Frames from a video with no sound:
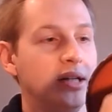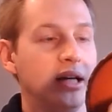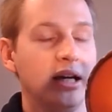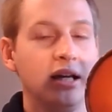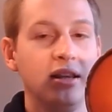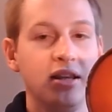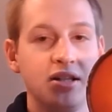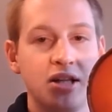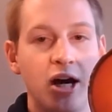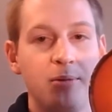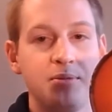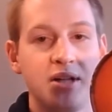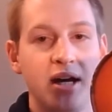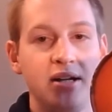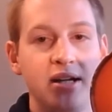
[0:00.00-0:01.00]
in this
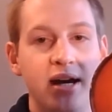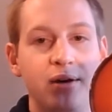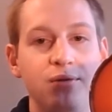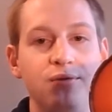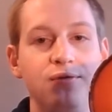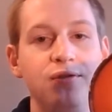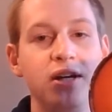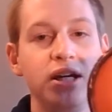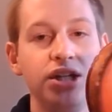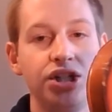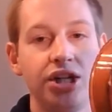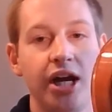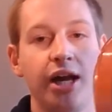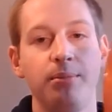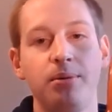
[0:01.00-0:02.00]
upside down V
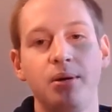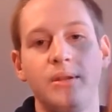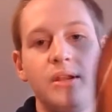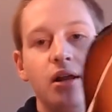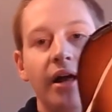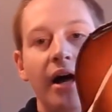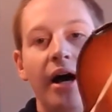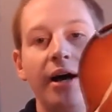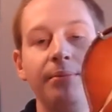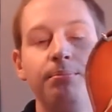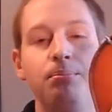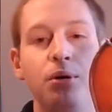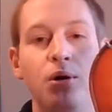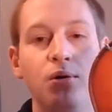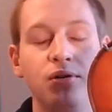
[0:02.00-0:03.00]
shape on
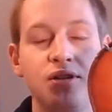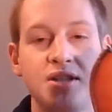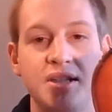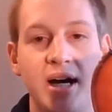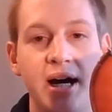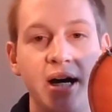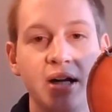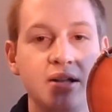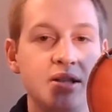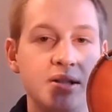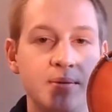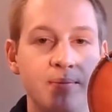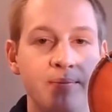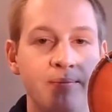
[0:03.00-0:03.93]
both sides.